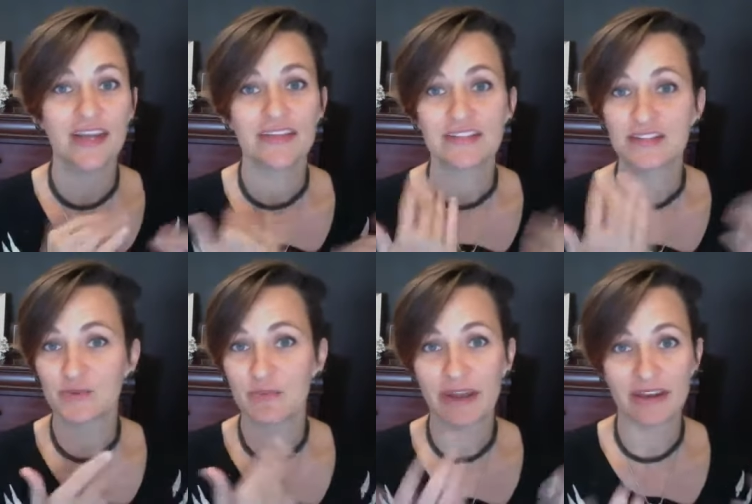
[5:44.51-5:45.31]
This is
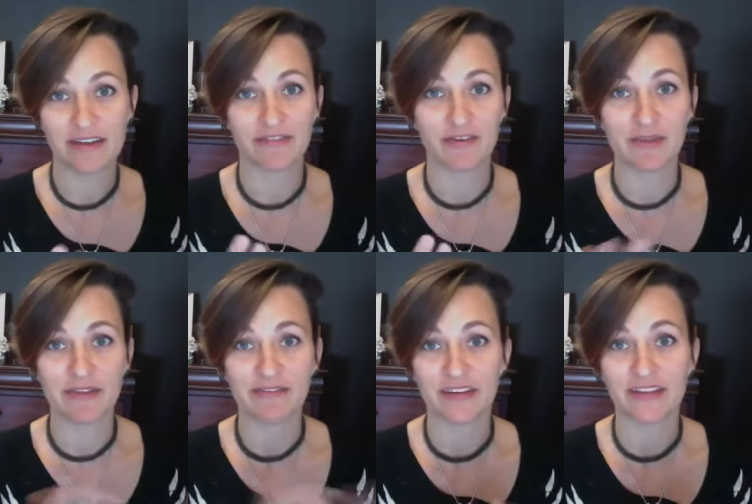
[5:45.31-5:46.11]
repetitive for me. I've
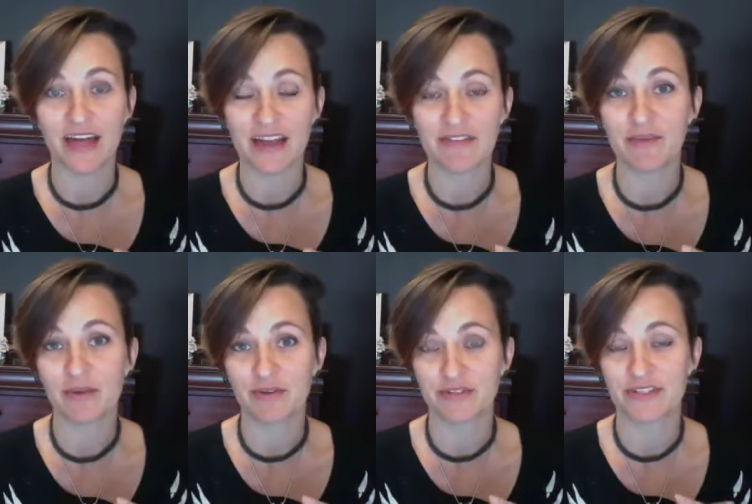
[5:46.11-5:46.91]
done a lot of
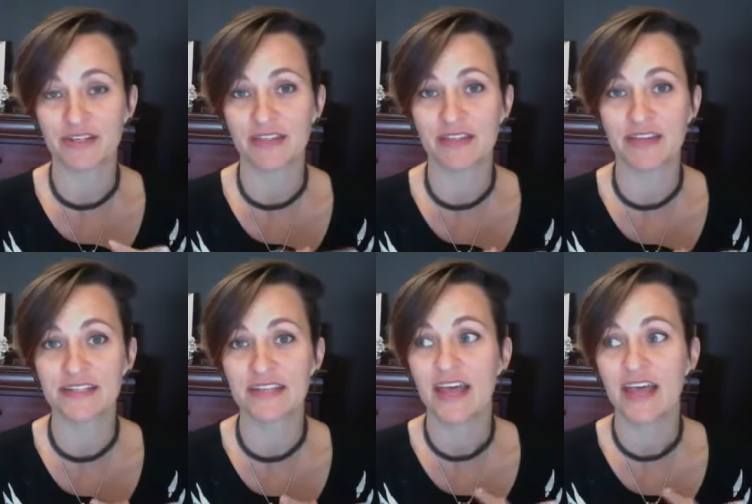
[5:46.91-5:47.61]
hypnosis on this.